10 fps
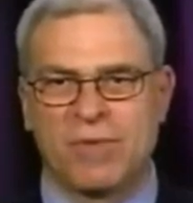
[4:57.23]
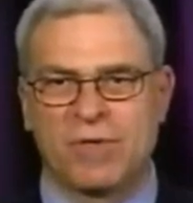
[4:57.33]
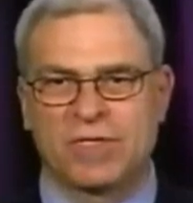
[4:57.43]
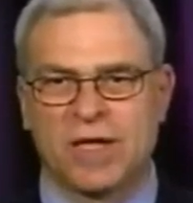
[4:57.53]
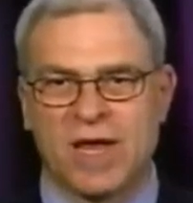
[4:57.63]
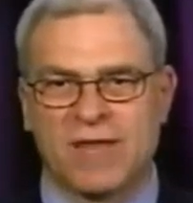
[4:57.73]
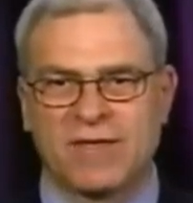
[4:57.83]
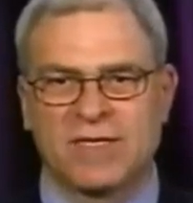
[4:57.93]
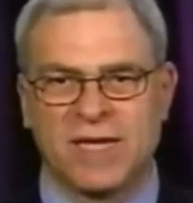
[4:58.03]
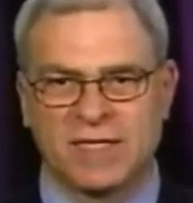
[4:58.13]
He puts a lot of
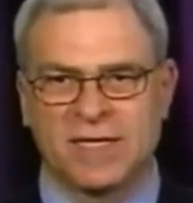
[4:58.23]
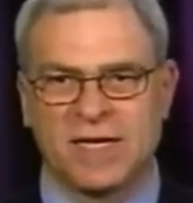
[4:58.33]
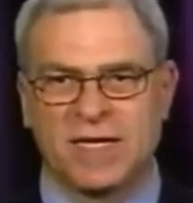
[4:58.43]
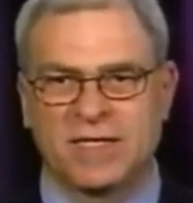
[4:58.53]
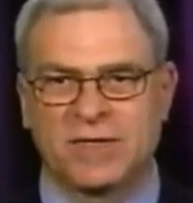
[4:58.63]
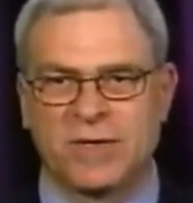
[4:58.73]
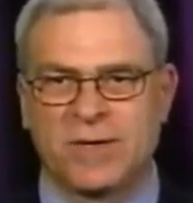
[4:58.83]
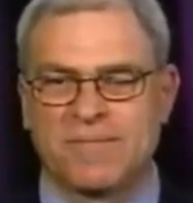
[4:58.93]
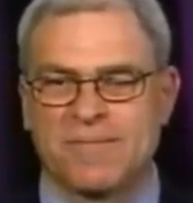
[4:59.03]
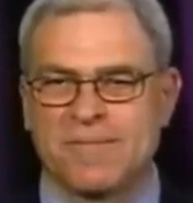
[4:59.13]
intensity into
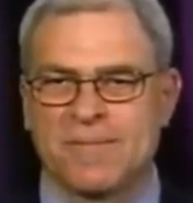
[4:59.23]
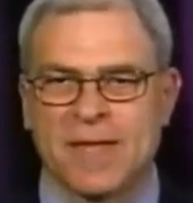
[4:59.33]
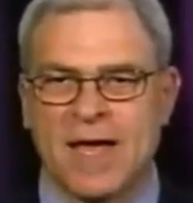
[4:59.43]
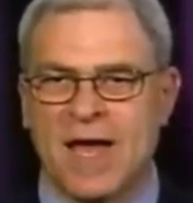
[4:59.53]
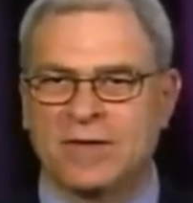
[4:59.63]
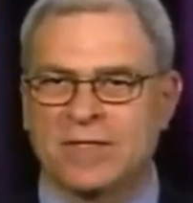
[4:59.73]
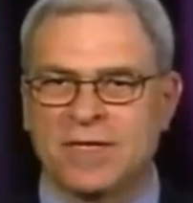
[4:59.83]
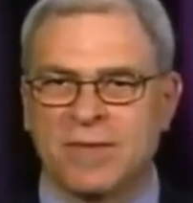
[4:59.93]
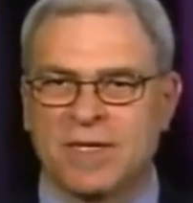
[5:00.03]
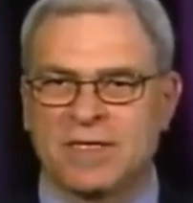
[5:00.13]
it. I don't
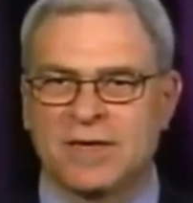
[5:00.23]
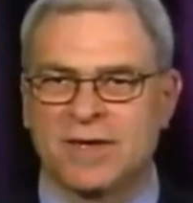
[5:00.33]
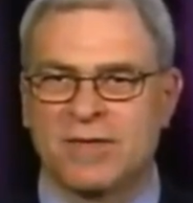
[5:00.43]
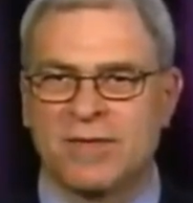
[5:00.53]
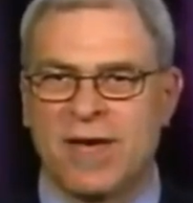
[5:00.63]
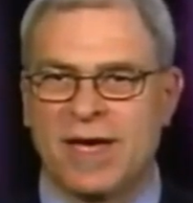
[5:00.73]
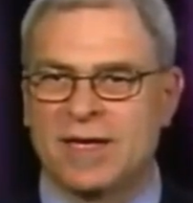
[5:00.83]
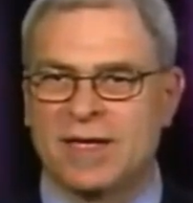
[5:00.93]
see myself coming back